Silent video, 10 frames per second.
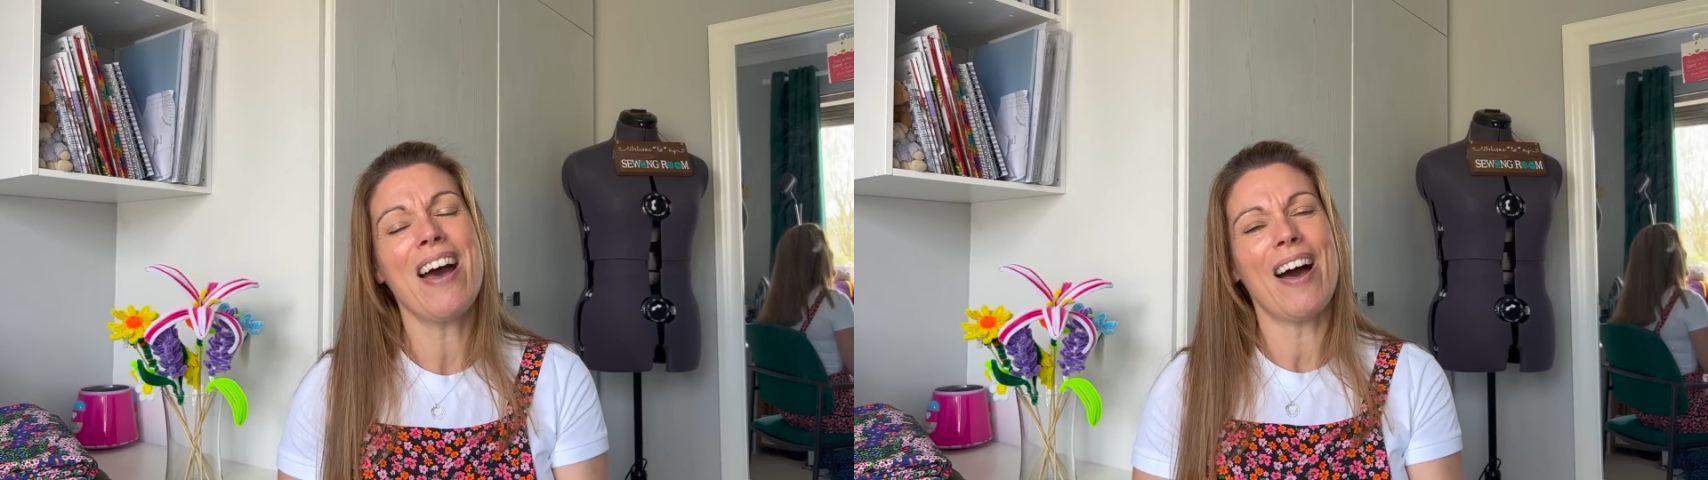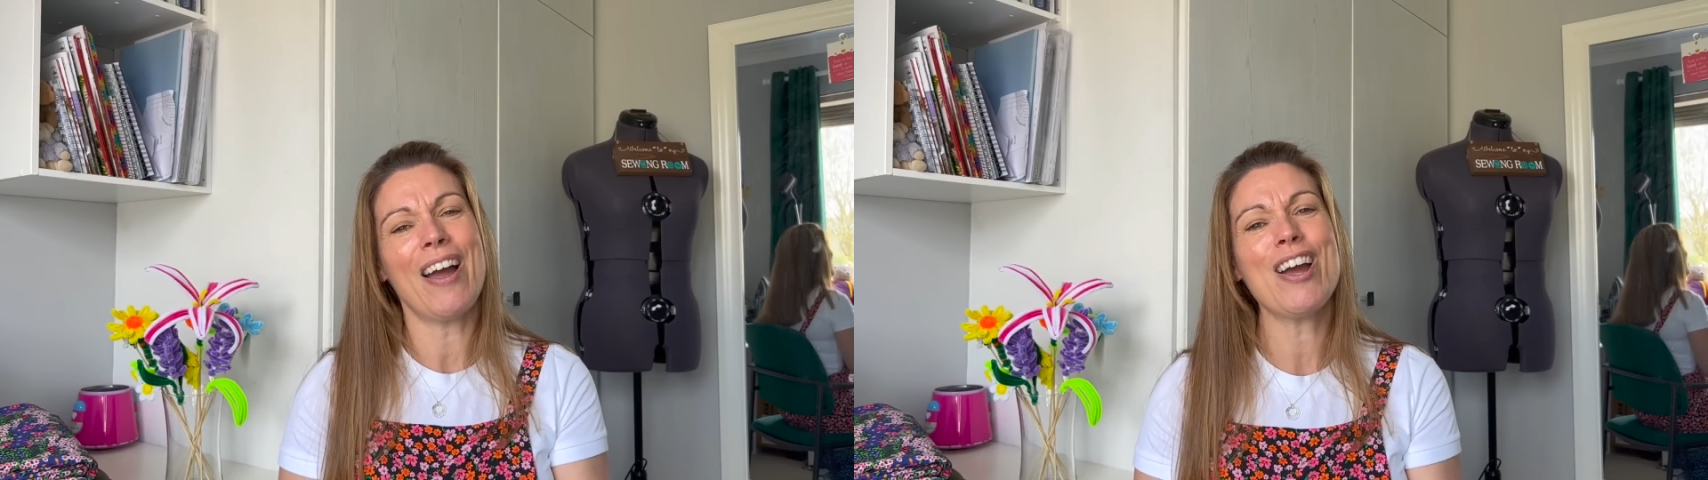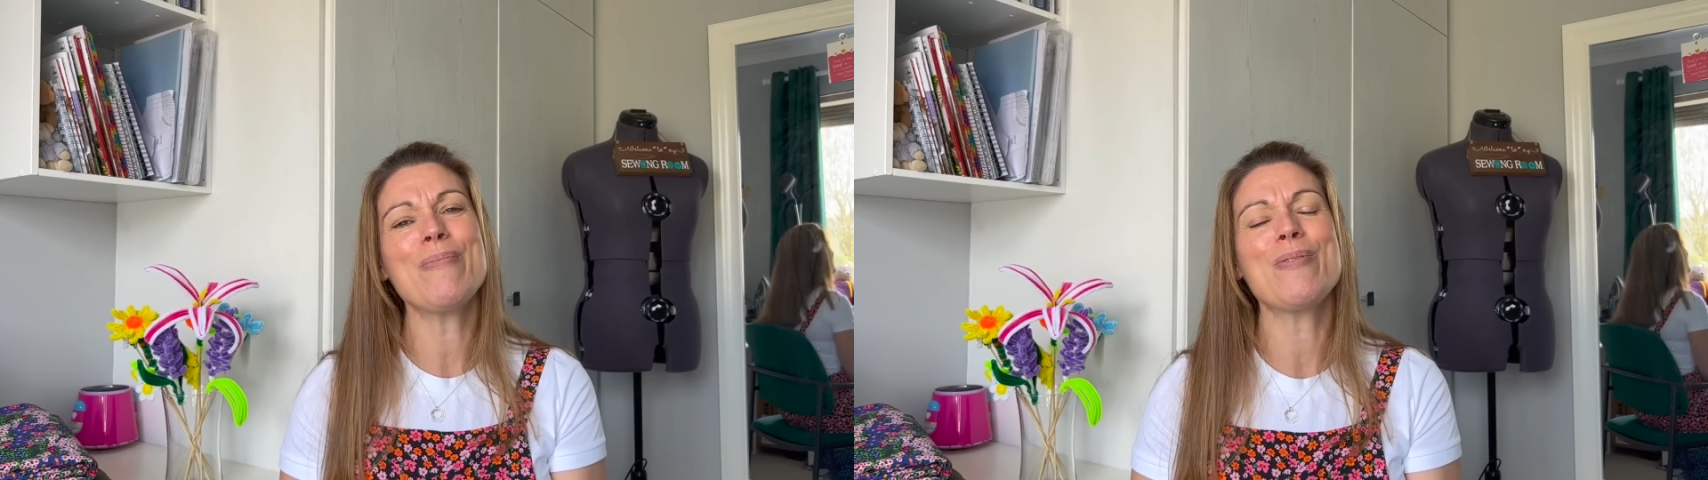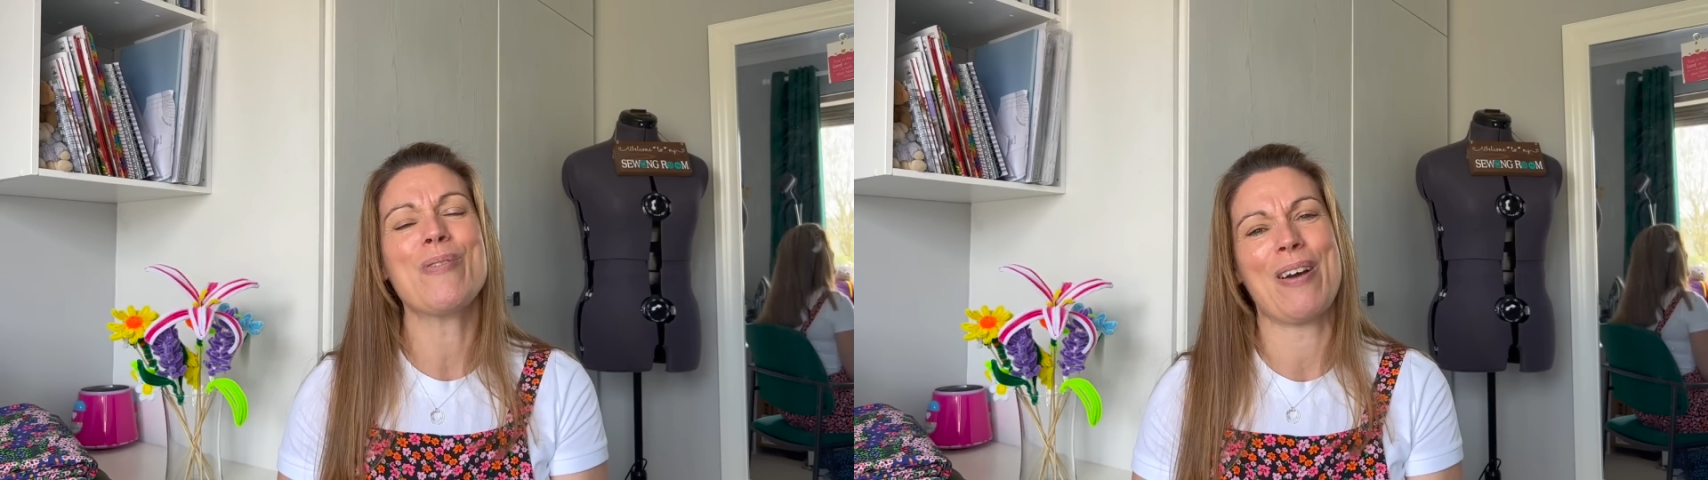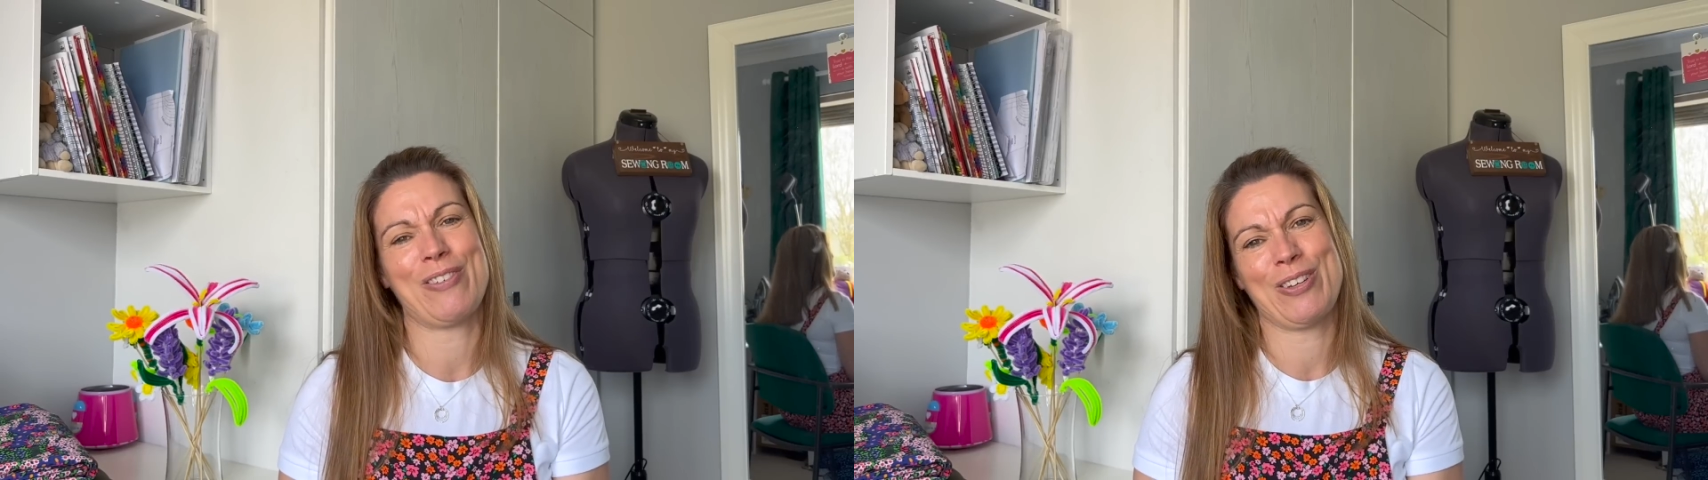I hope you all
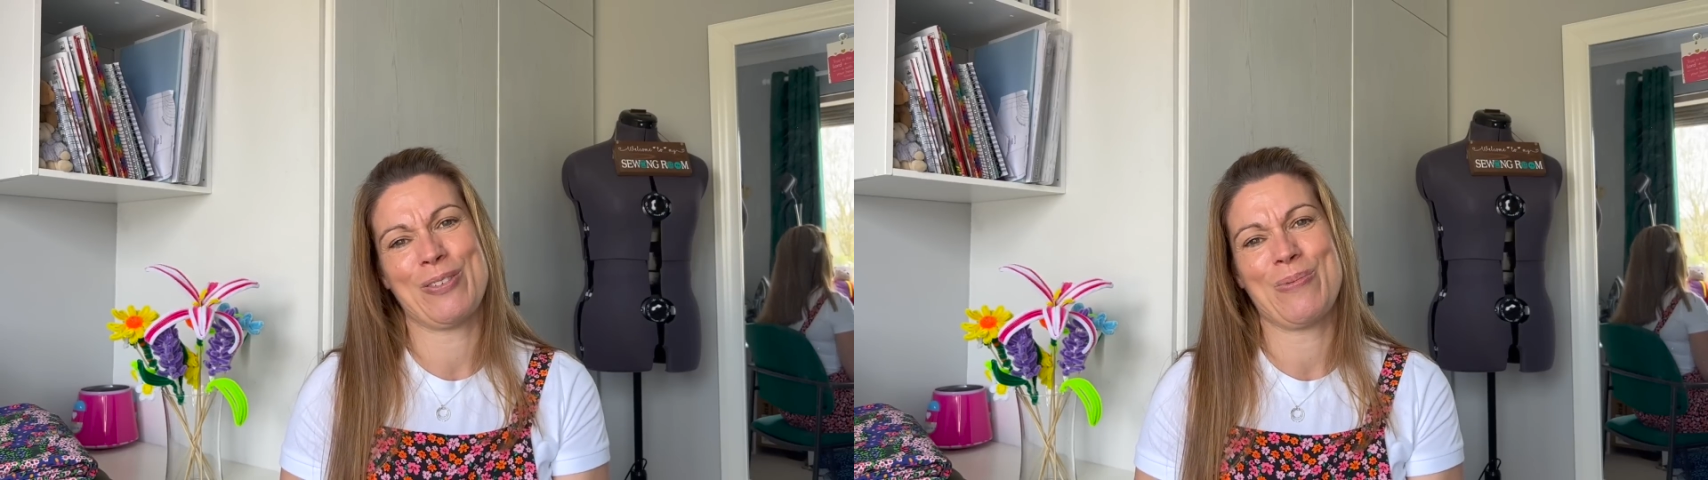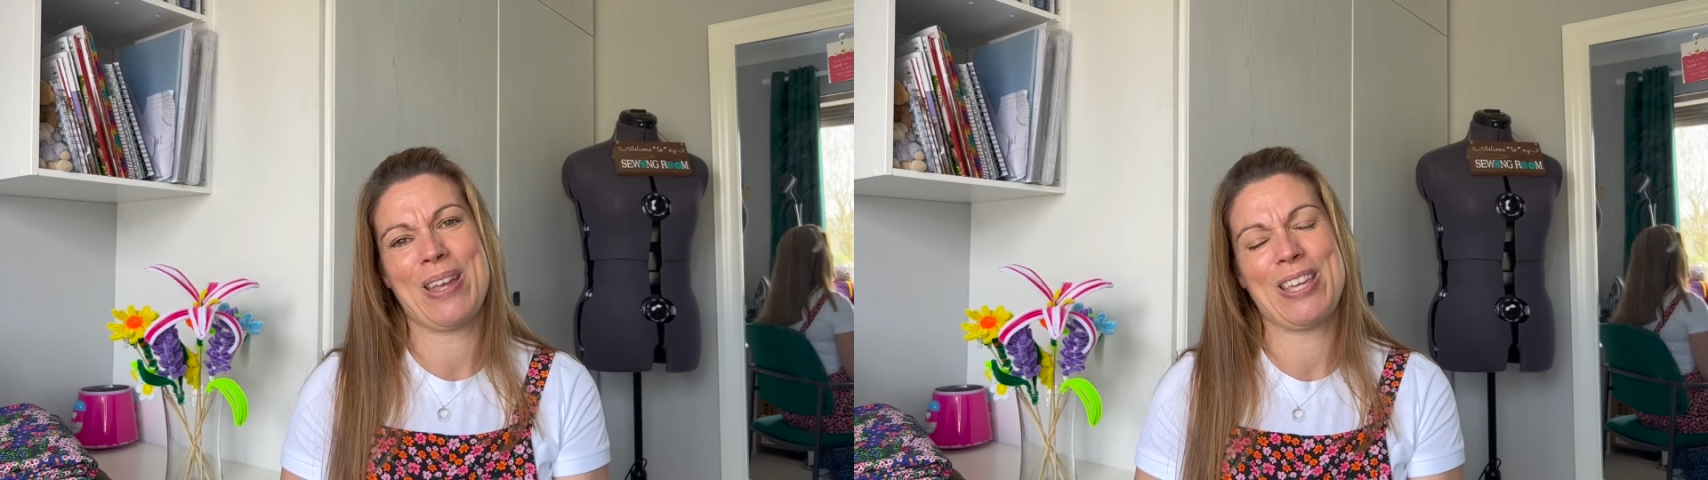have a good week.